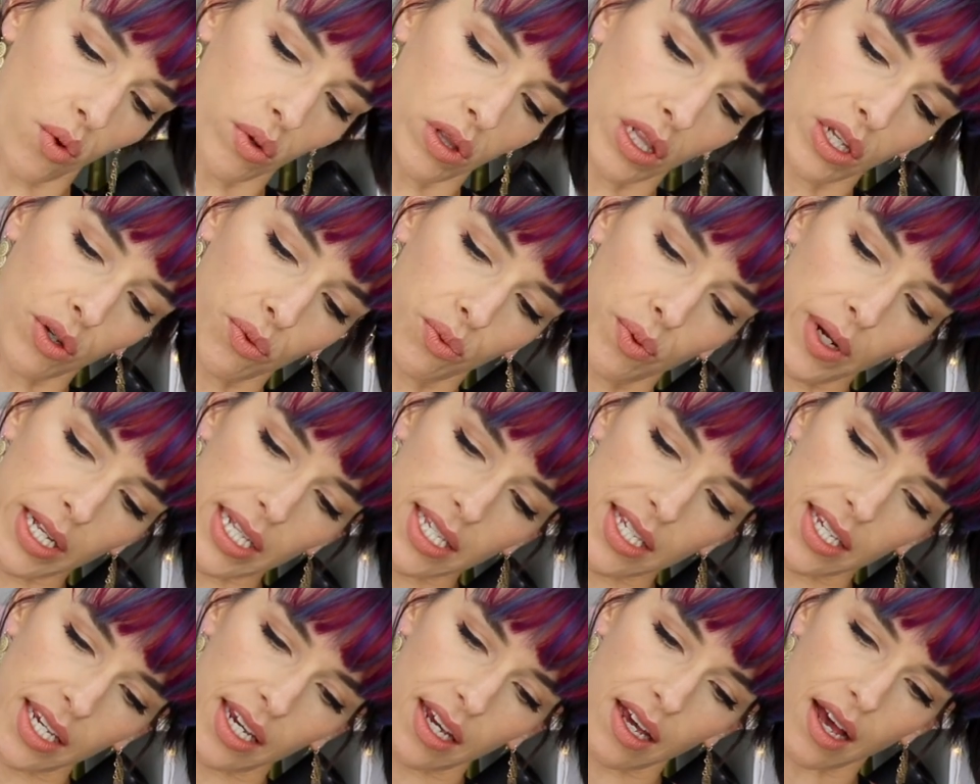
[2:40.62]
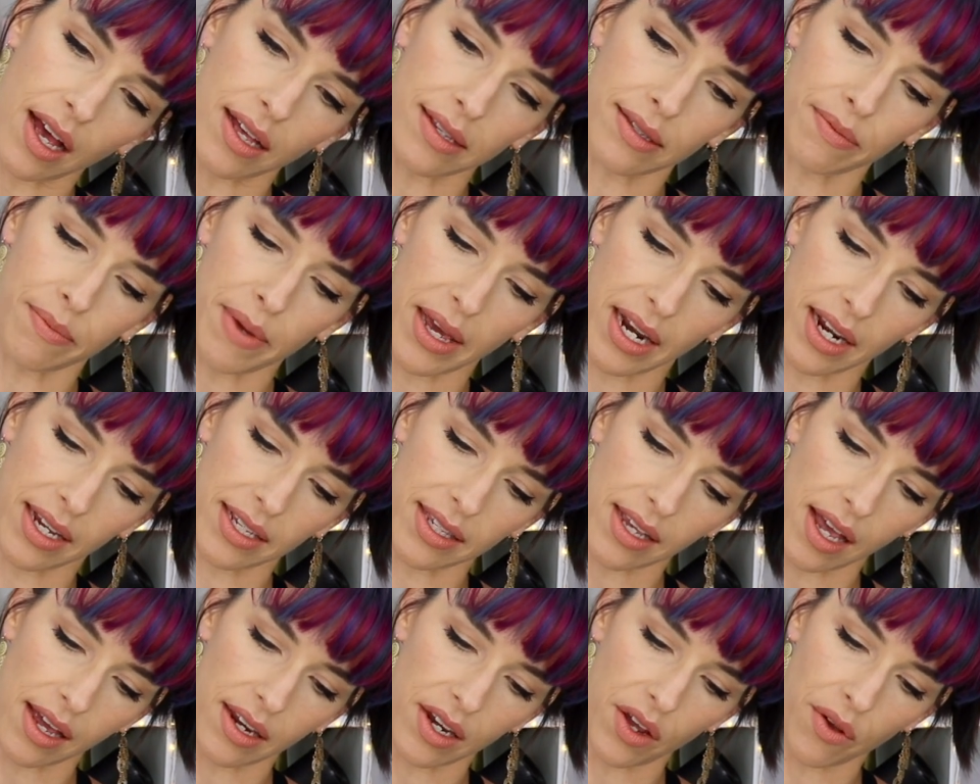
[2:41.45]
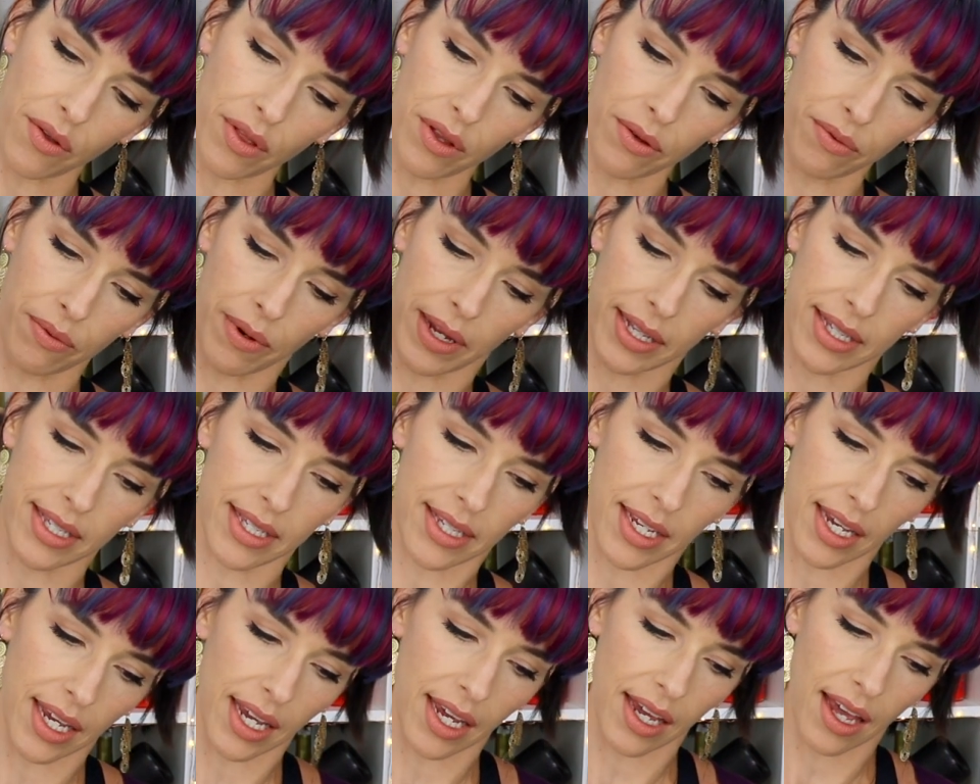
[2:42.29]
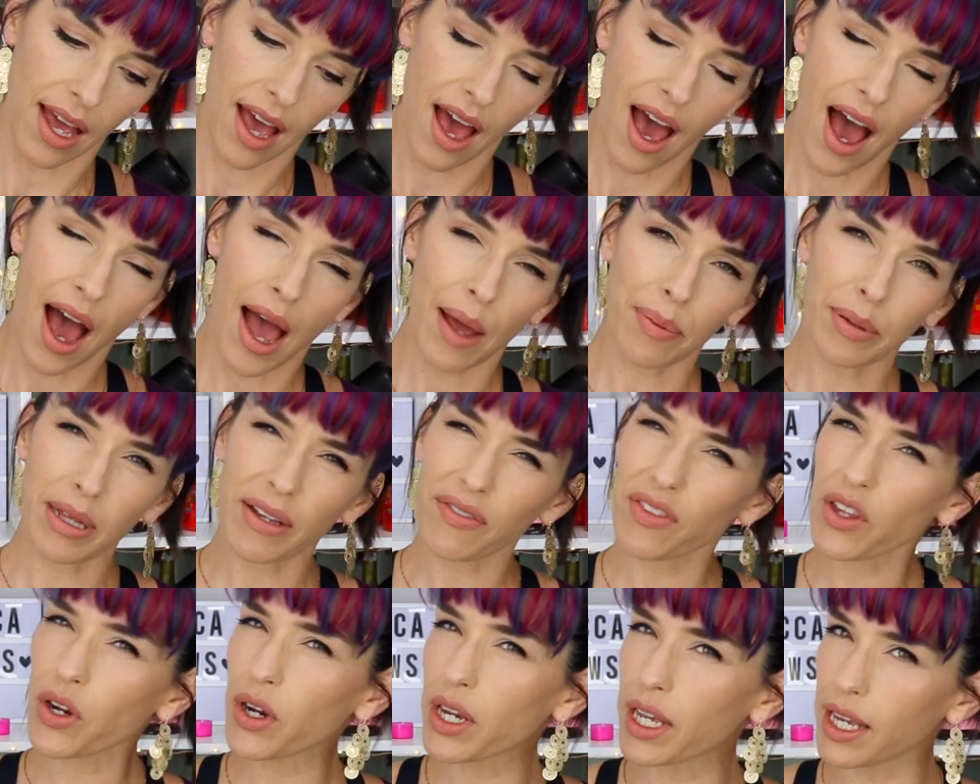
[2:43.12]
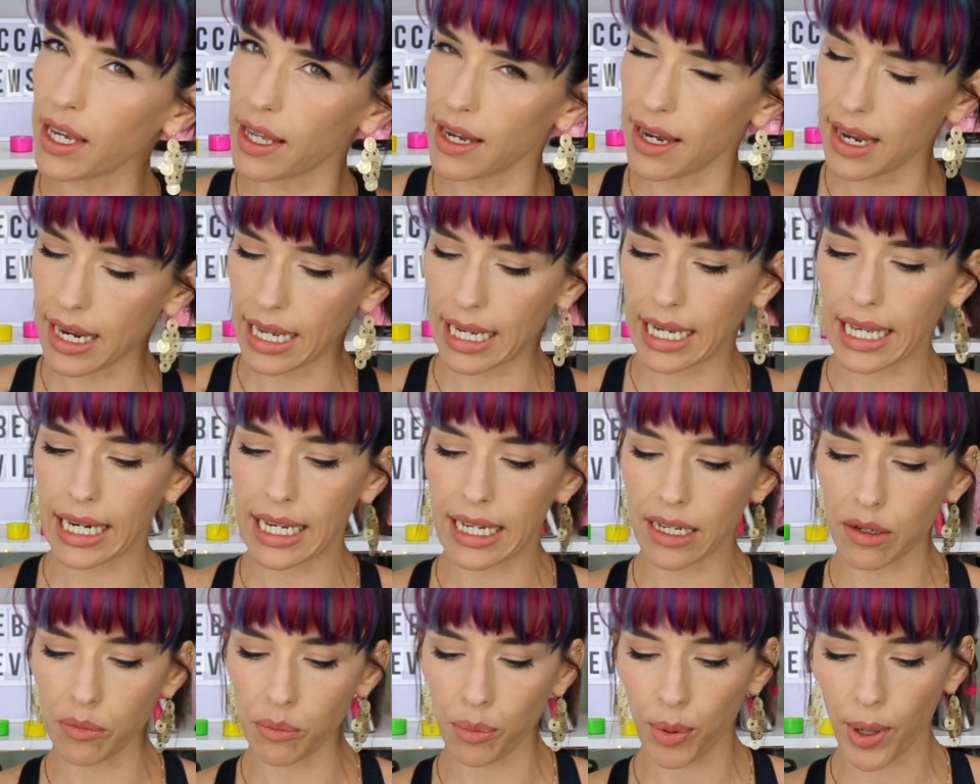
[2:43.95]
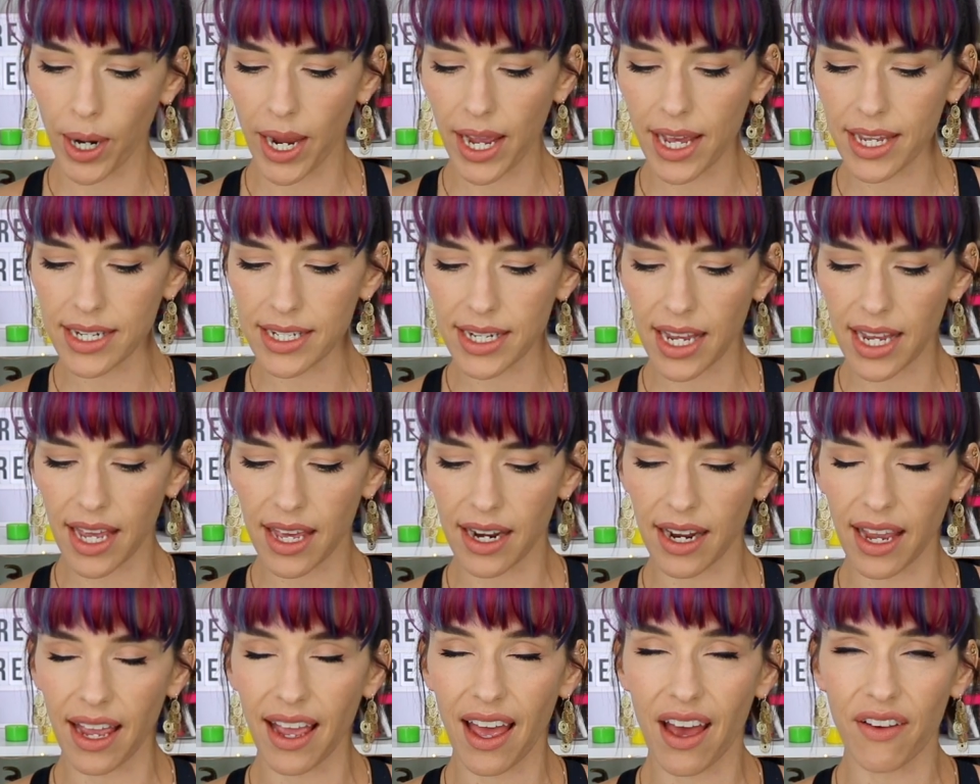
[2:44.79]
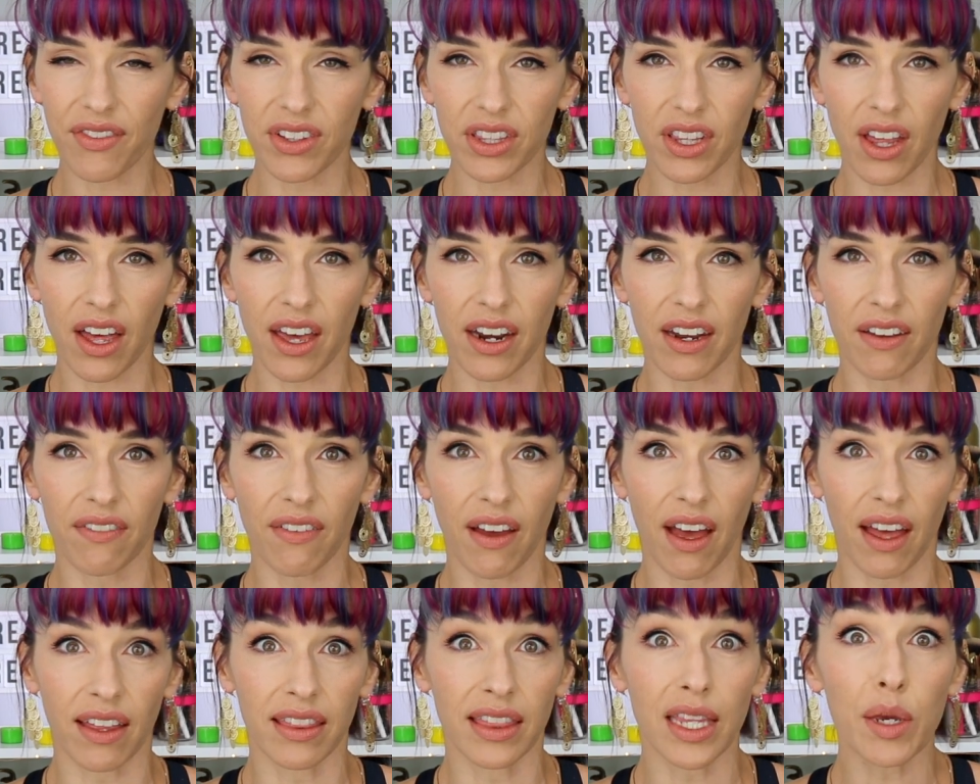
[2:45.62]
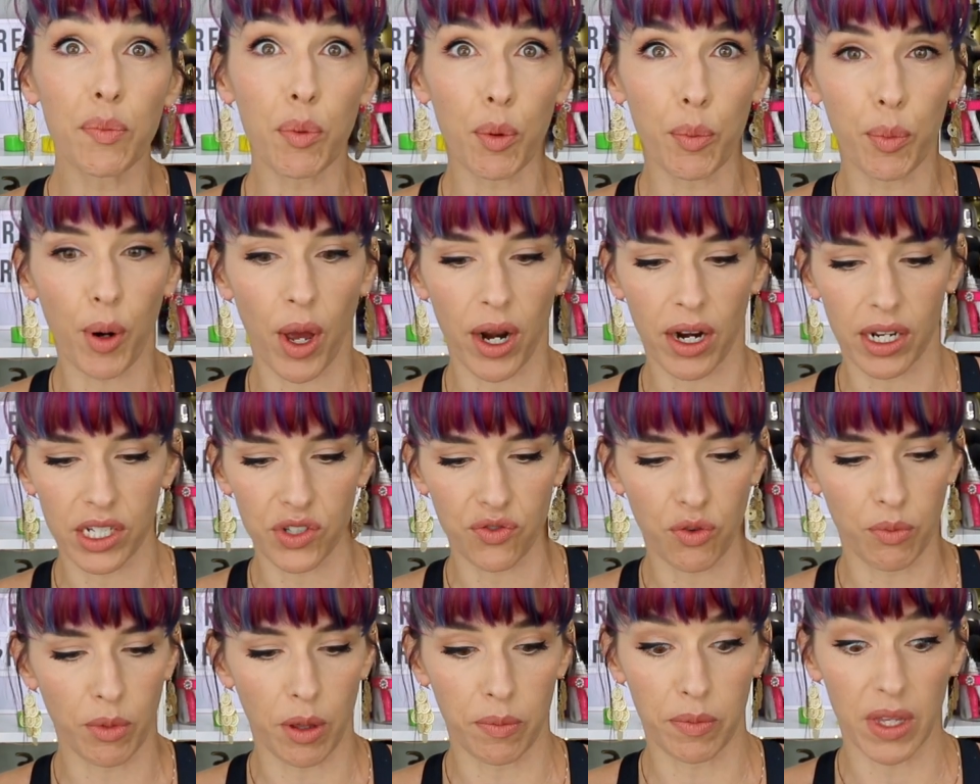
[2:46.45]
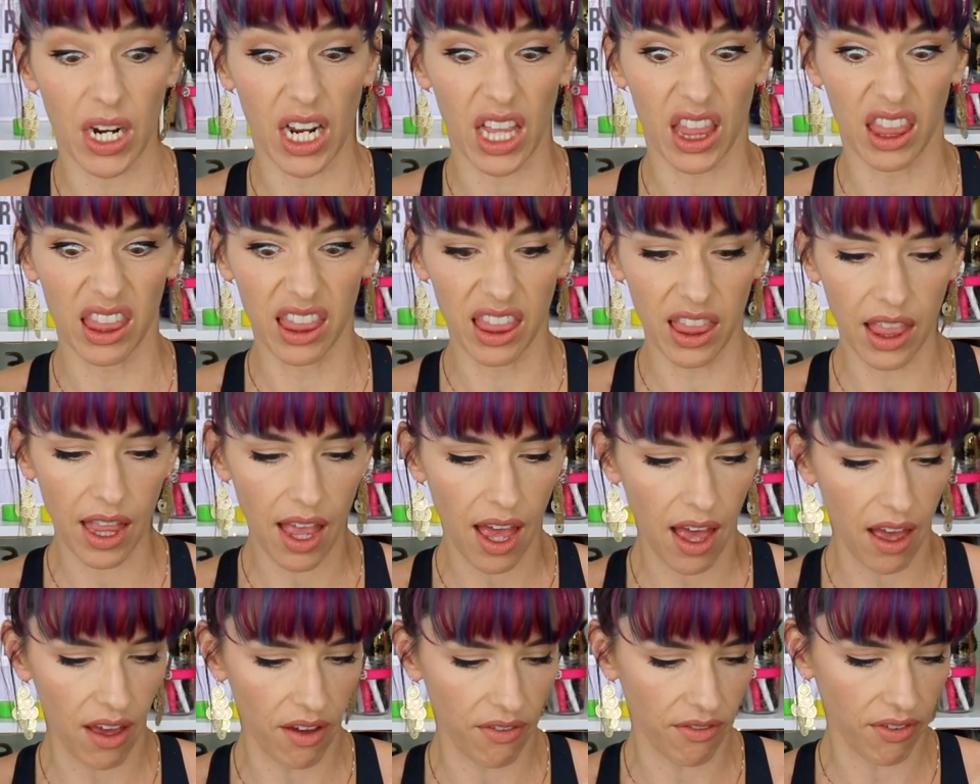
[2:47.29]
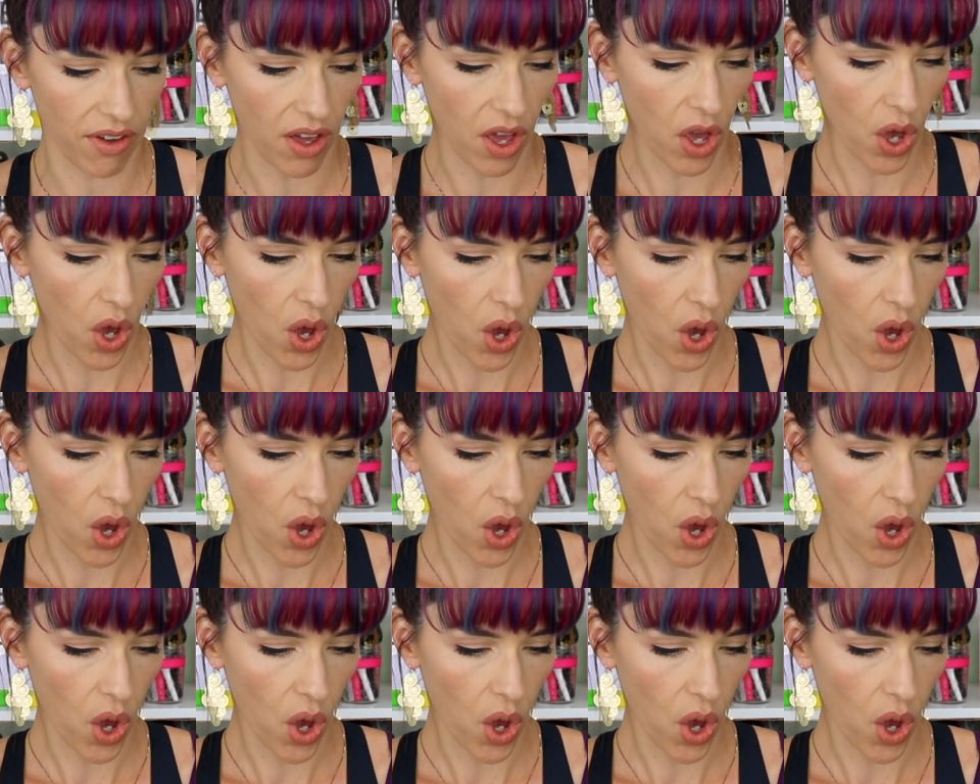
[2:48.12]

Oh, Laritzy Cosmetics. I know Laritzy. I believe they're a Canadian brand, and I have a lot of uh, lip products from them that I love.